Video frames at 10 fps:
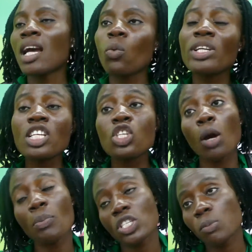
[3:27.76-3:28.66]
We need
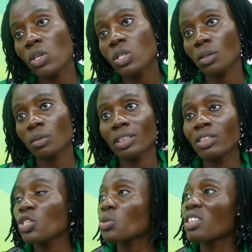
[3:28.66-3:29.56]
corporate sponsors.
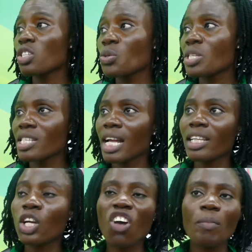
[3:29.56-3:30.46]
The truth, the truth is that
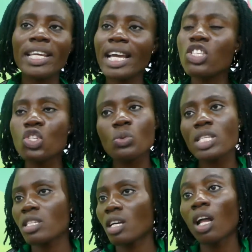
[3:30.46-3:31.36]
the government can't do
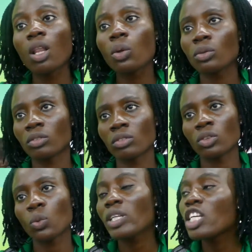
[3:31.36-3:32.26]
it
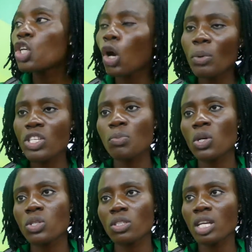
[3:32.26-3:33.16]
alone. We need corporate
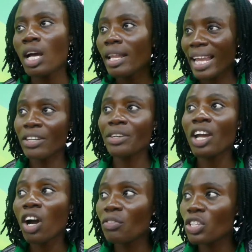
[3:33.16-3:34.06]
sponsors. Like you
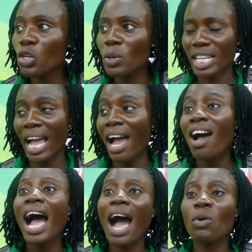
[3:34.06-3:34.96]
hear of the U S, like,
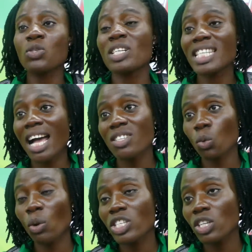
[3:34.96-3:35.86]
I was once asked a
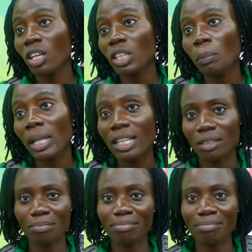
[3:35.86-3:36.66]
question on the plane